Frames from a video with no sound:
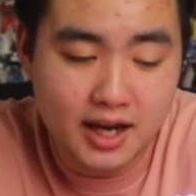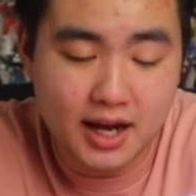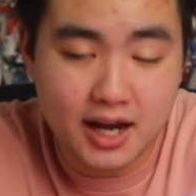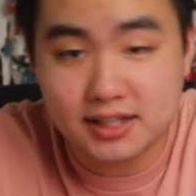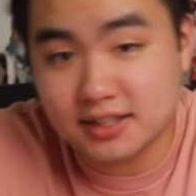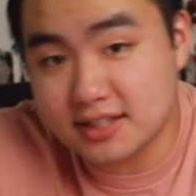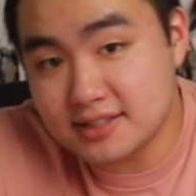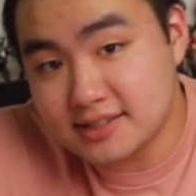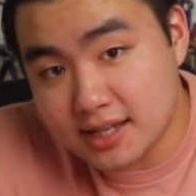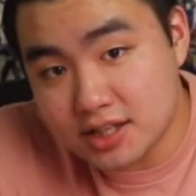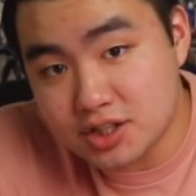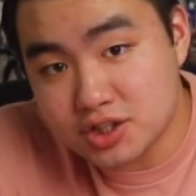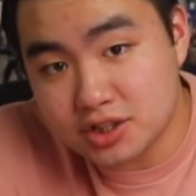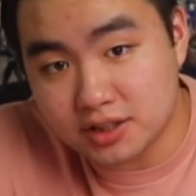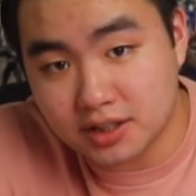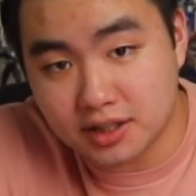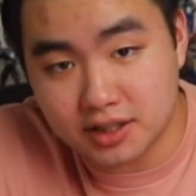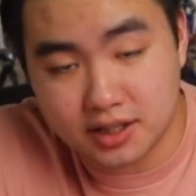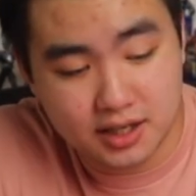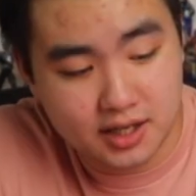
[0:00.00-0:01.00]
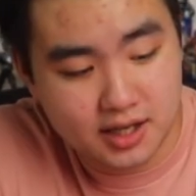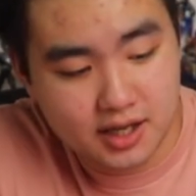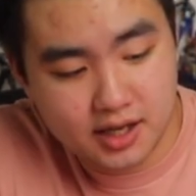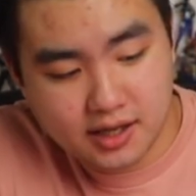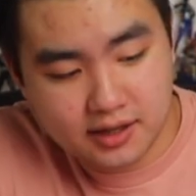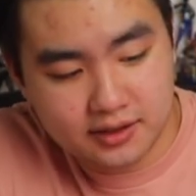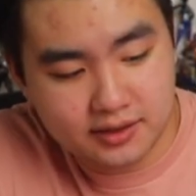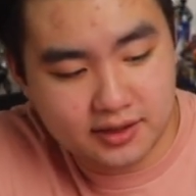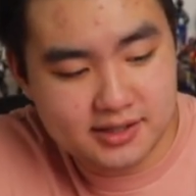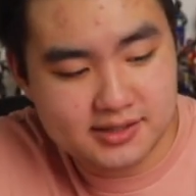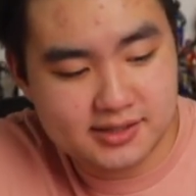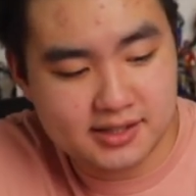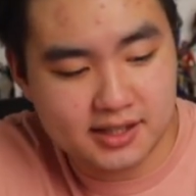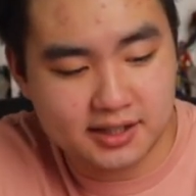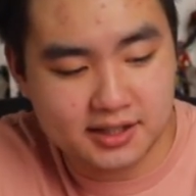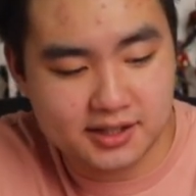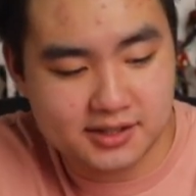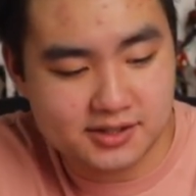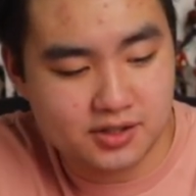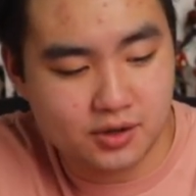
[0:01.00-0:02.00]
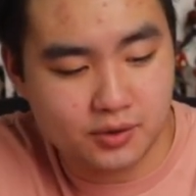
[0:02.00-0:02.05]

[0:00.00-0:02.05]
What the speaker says: and essentially this thing is